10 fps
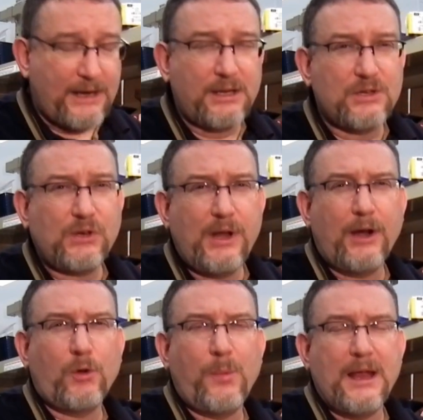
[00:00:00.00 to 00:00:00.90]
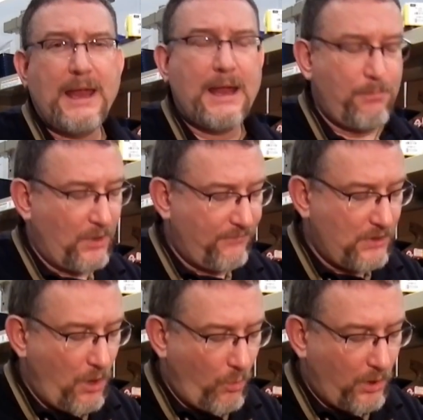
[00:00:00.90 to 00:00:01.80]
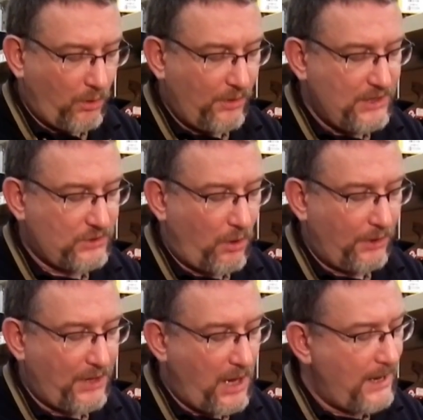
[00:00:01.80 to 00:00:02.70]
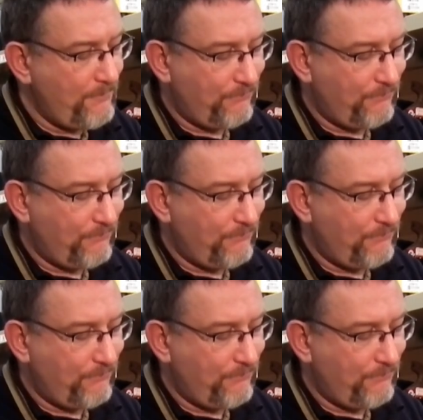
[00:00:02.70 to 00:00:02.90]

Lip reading: the disconnector by hand, but if you don't work on these all the time,